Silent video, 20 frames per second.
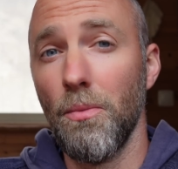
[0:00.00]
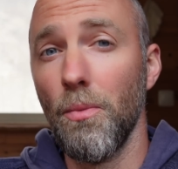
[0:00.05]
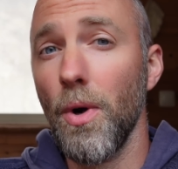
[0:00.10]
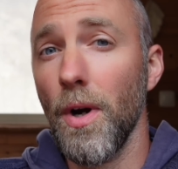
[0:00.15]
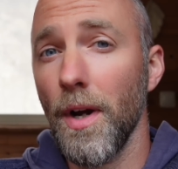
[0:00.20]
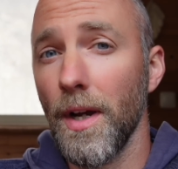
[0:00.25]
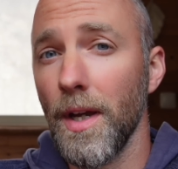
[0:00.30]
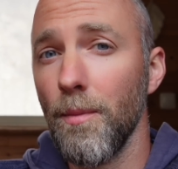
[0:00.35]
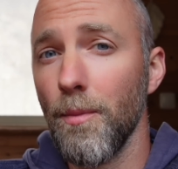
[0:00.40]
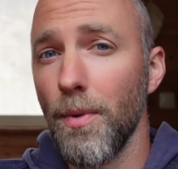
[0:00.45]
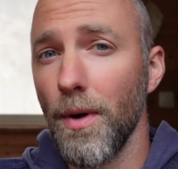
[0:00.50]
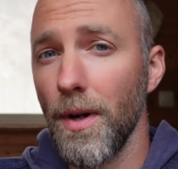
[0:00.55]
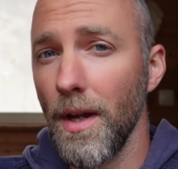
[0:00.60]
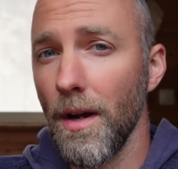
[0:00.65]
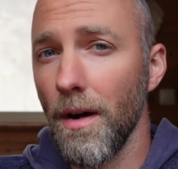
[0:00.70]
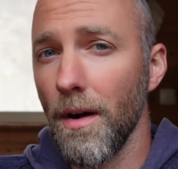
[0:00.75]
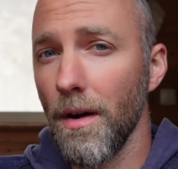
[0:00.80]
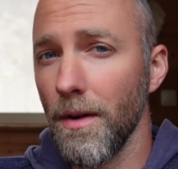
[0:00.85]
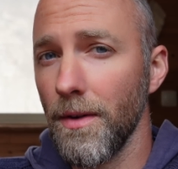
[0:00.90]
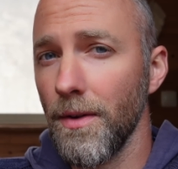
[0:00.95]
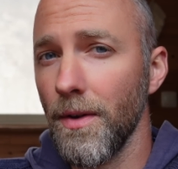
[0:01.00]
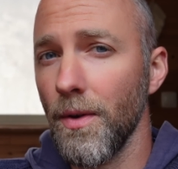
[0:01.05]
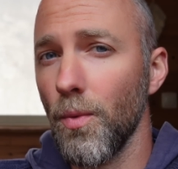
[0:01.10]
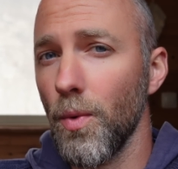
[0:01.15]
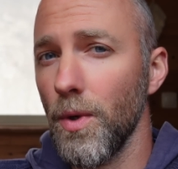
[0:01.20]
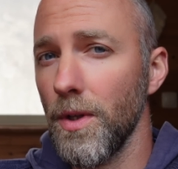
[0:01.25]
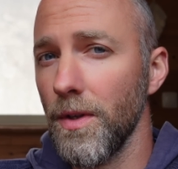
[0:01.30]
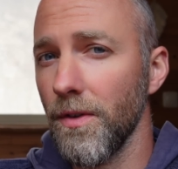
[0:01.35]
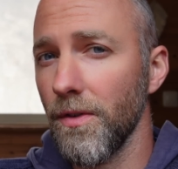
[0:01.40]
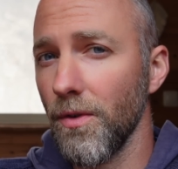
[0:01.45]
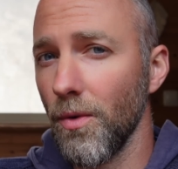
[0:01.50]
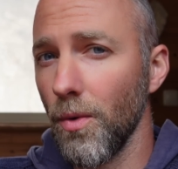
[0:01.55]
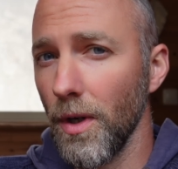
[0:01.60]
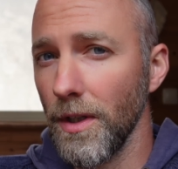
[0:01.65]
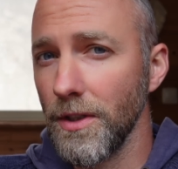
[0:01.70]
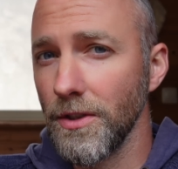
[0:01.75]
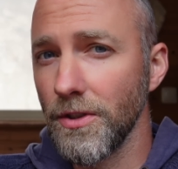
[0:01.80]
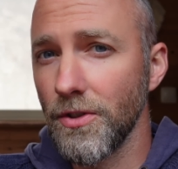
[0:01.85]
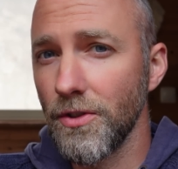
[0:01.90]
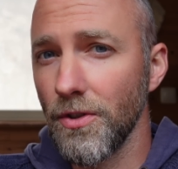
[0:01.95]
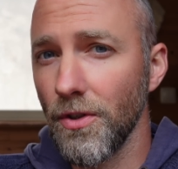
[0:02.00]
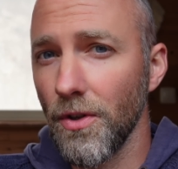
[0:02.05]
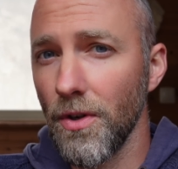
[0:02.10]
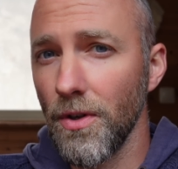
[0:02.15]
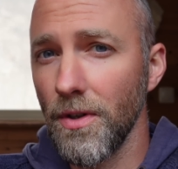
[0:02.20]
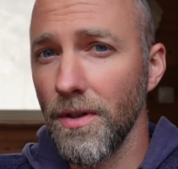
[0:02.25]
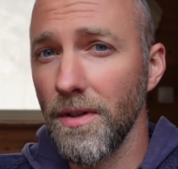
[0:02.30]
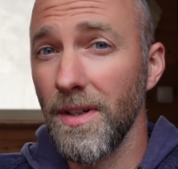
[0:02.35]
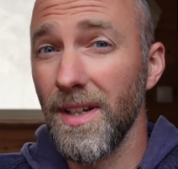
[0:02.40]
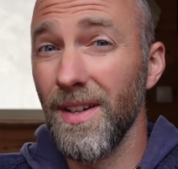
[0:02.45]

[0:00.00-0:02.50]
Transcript: working pretty hard and the wind's quite strong.